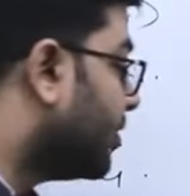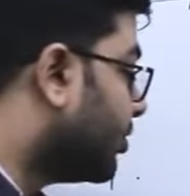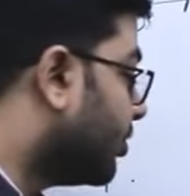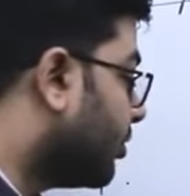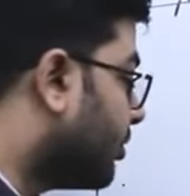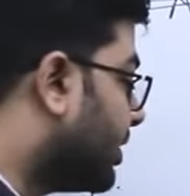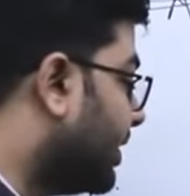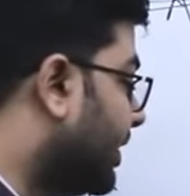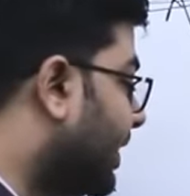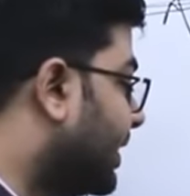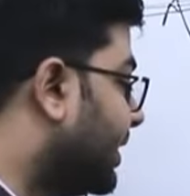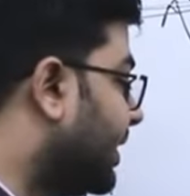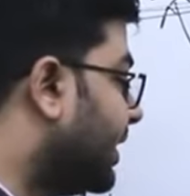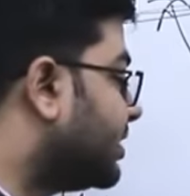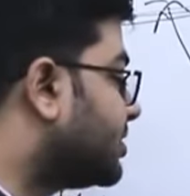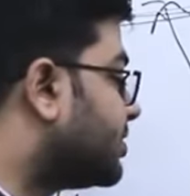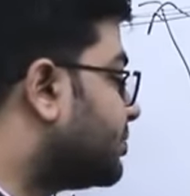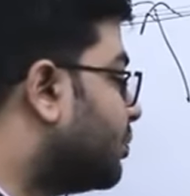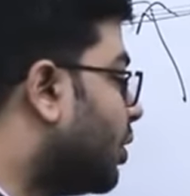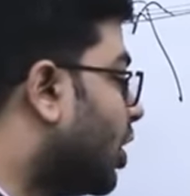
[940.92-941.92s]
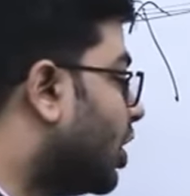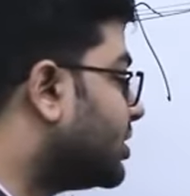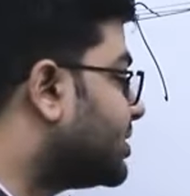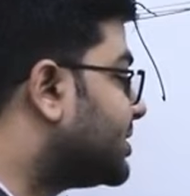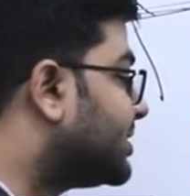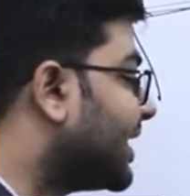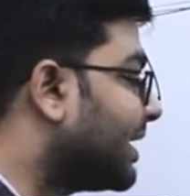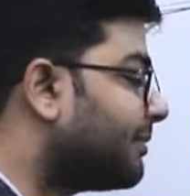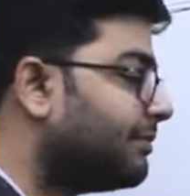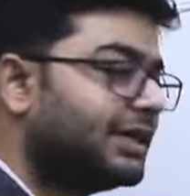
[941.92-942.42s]
you know, creating small
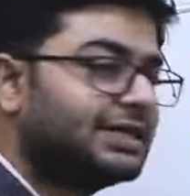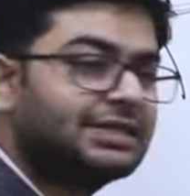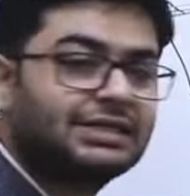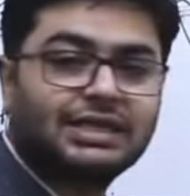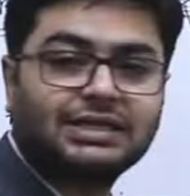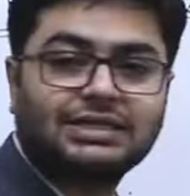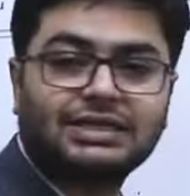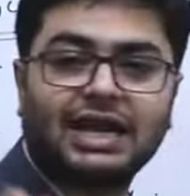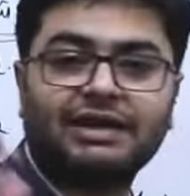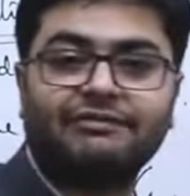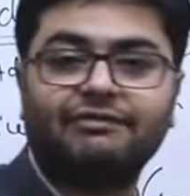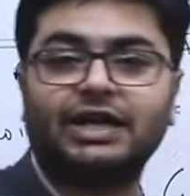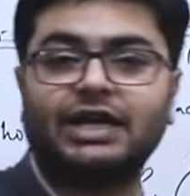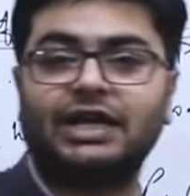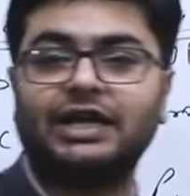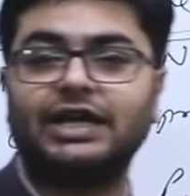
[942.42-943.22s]
segments, just like we